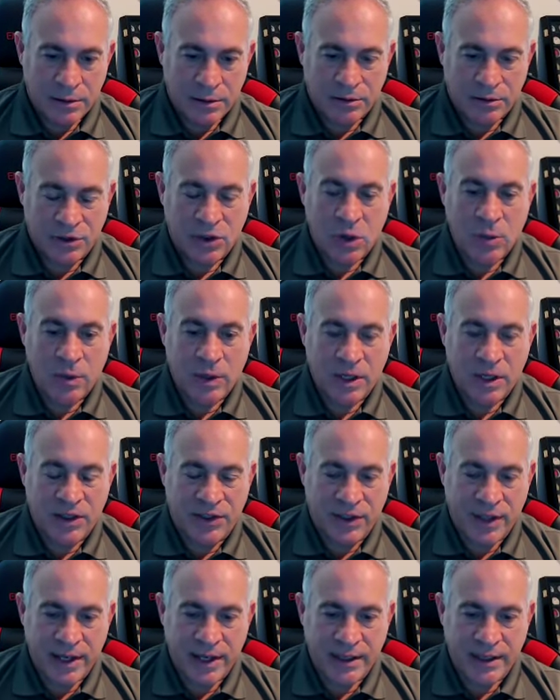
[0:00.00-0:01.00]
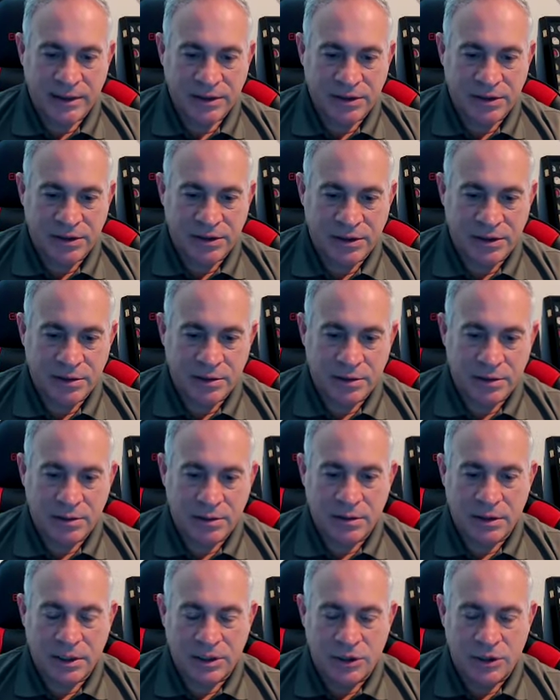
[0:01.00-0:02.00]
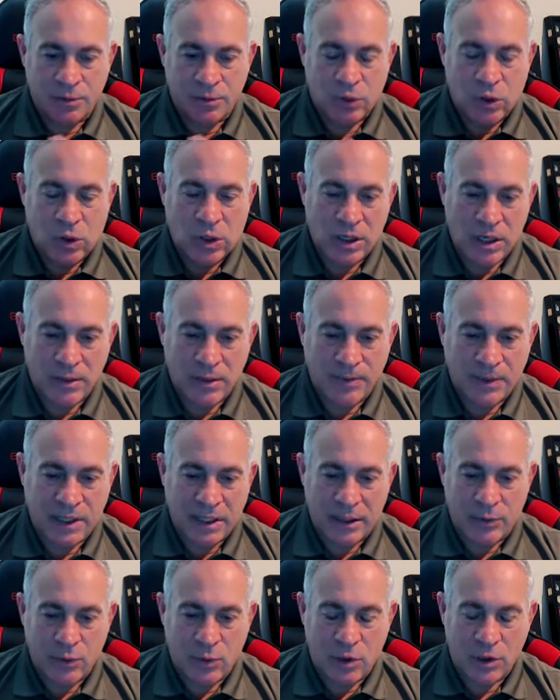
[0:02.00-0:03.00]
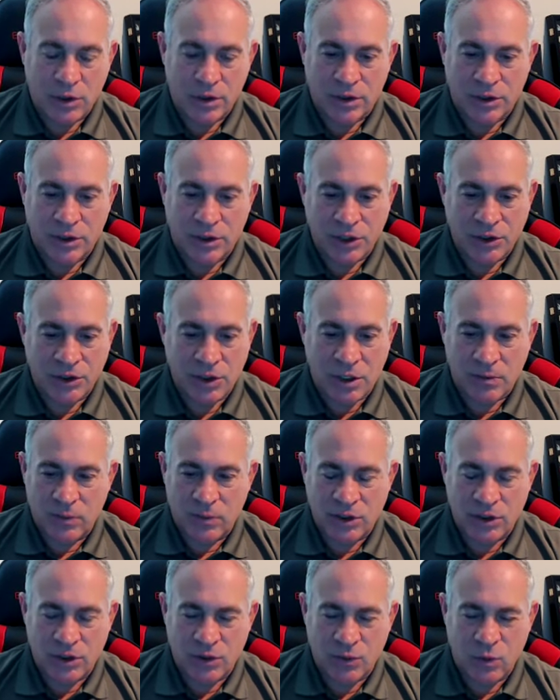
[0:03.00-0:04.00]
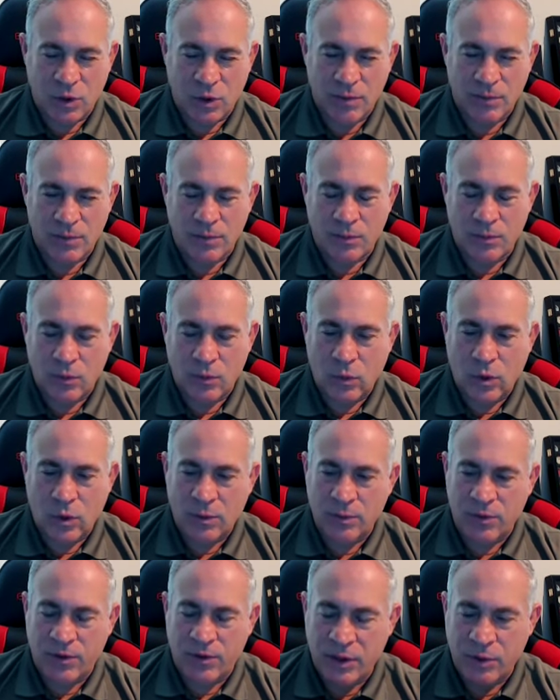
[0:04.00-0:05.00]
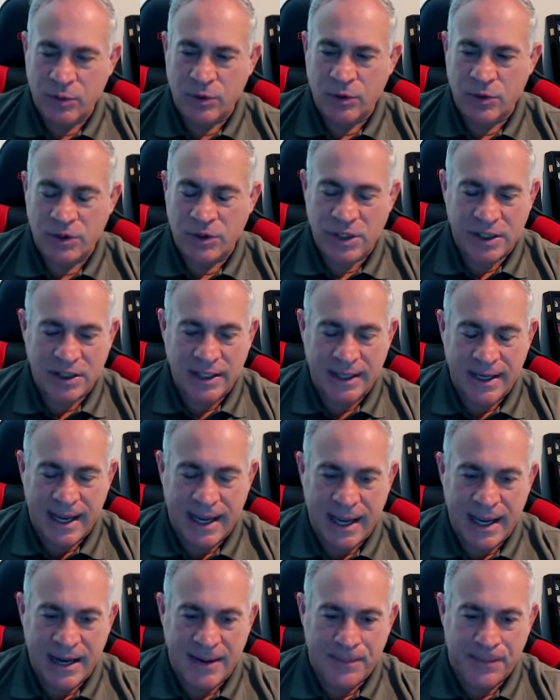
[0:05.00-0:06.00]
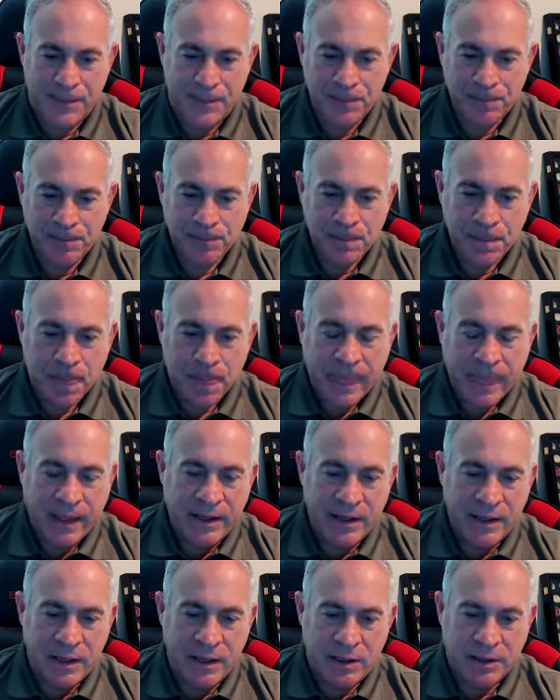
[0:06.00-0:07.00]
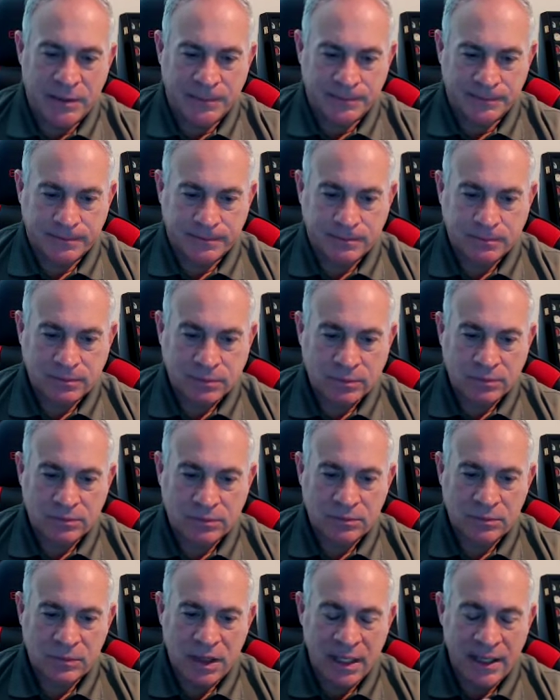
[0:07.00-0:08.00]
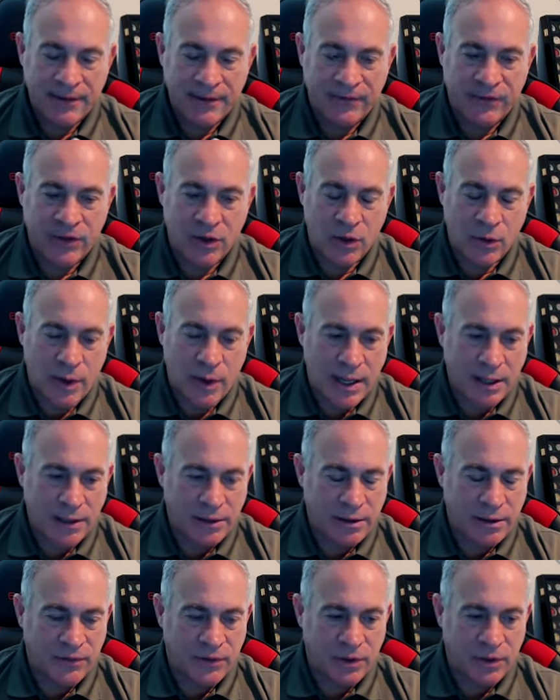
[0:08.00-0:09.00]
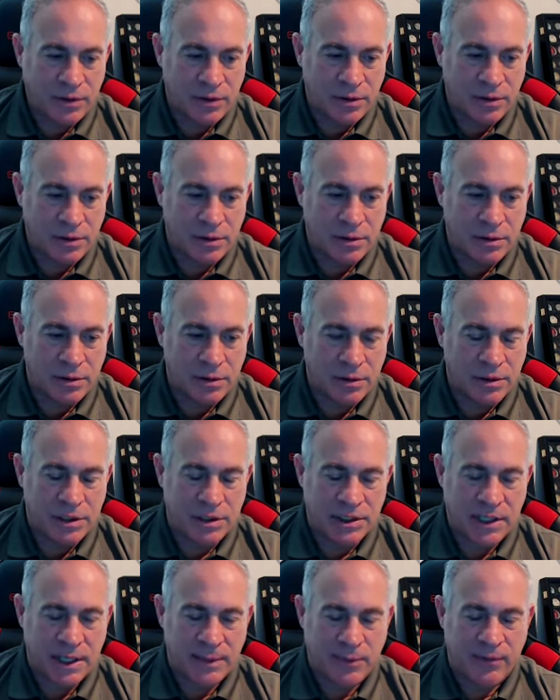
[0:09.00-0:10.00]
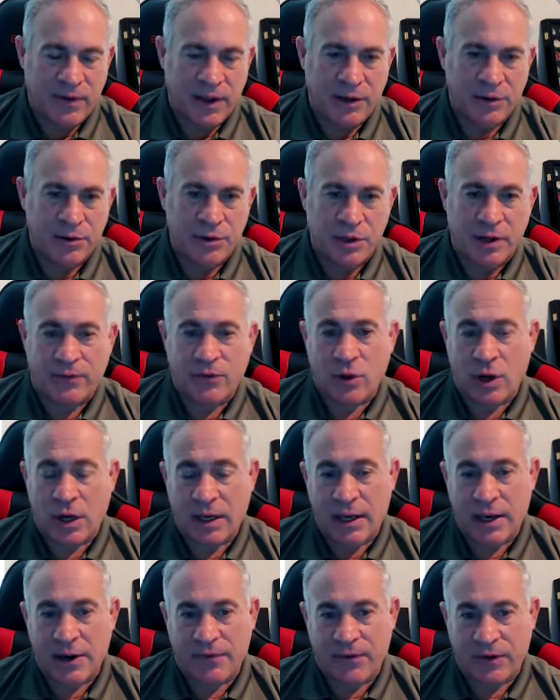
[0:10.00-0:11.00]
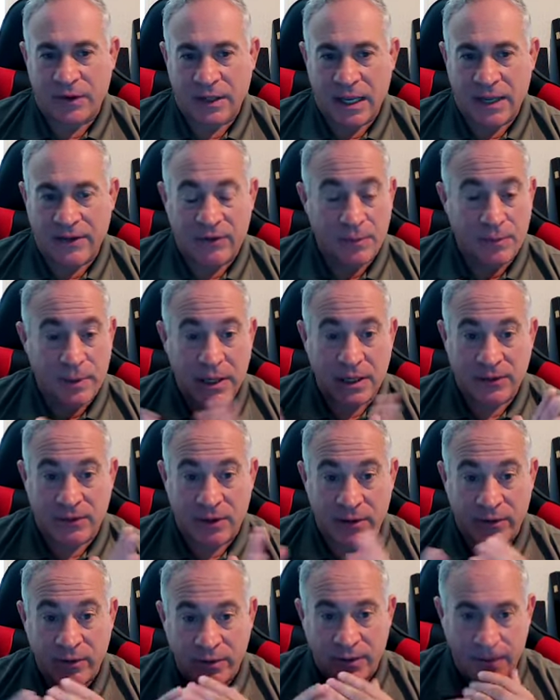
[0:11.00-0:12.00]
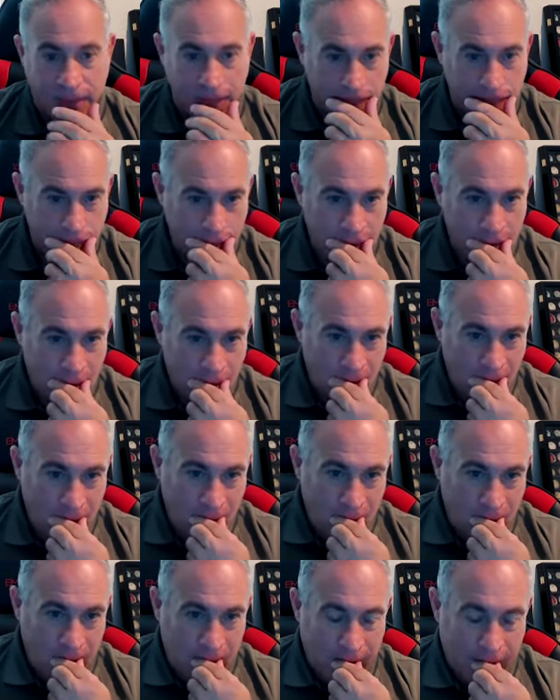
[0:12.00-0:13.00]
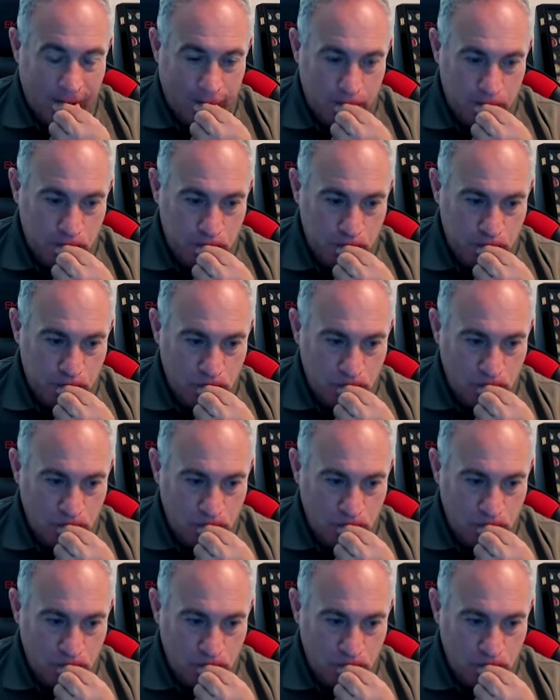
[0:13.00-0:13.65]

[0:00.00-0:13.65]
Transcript: there are so many things that you brought up that I wanted to touch on, but just one one thing when you said the app, you know, if you go out, if you're a disabled veteran, you have TRICARE for life, it pays for everything. Um,